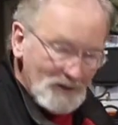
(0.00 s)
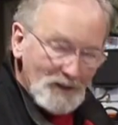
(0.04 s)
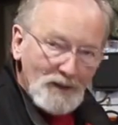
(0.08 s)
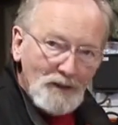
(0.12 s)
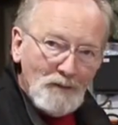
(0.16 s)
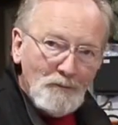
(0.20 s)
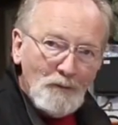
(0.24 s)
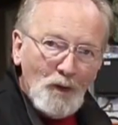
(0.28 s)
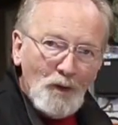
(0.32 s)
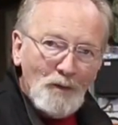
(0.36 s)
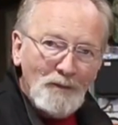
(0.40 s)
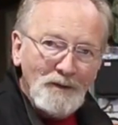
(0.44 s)
take a
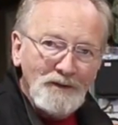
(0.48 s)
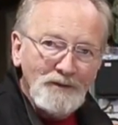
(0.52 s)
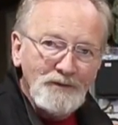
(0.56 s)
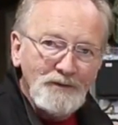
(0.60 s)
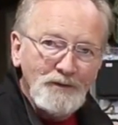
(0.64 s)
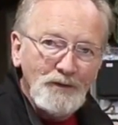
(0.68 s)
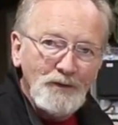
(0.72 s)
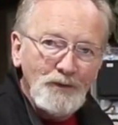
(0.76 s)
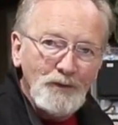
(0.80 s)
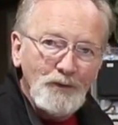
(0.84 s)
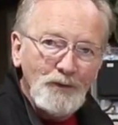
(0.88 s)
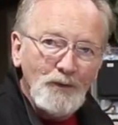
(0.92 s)
moment
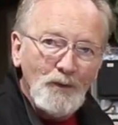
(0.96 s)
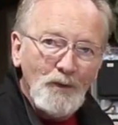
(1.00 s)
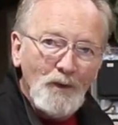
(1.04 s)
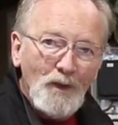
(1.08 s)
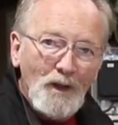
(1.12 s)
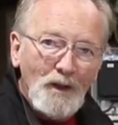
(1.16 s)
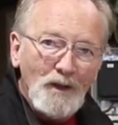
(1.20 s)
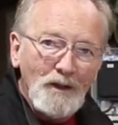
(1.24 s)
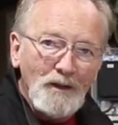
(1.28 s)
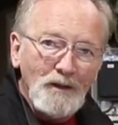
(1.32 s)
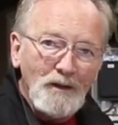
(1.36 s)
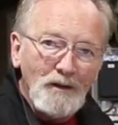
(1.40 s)

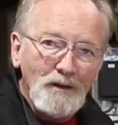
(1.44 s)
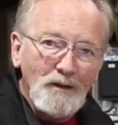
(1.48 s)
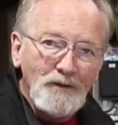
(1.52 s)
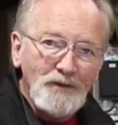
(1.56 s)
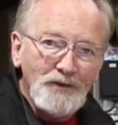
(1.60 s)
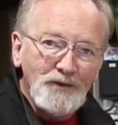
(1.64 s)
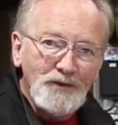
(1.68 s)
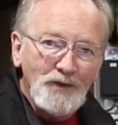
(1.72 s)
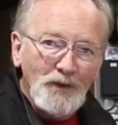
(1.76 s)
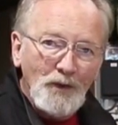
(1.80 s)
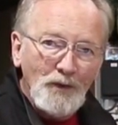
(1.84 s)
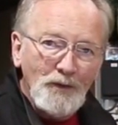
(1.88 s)
to
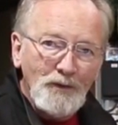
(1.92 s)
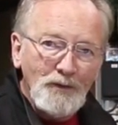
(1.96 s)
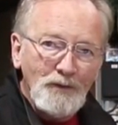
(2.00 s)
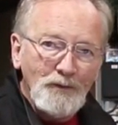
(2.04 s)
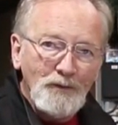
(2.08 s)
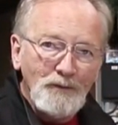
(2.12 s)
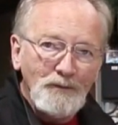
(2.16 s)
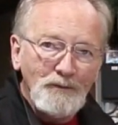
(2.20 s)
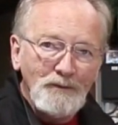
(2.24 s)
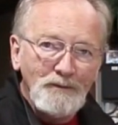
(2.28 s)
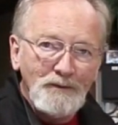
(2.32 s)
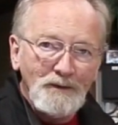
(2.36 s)
show
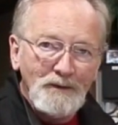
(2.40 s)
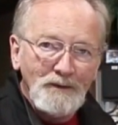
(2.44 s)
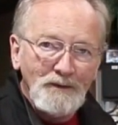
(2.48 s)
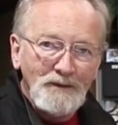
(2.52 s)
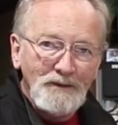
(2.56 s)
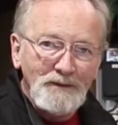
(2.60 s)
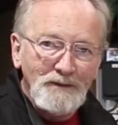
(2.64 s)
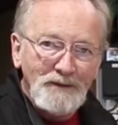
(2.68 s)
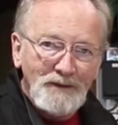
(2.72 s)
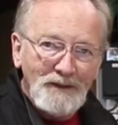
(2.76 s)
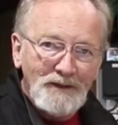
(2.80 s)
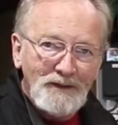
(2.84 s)
you
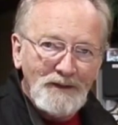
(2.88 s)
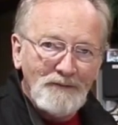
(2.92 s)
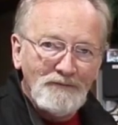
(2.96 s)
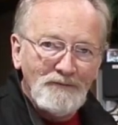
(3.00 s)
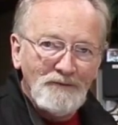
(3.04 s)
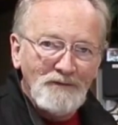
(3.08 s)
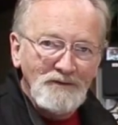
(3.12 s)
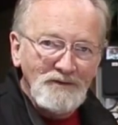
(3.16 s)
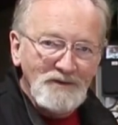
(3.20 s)
the different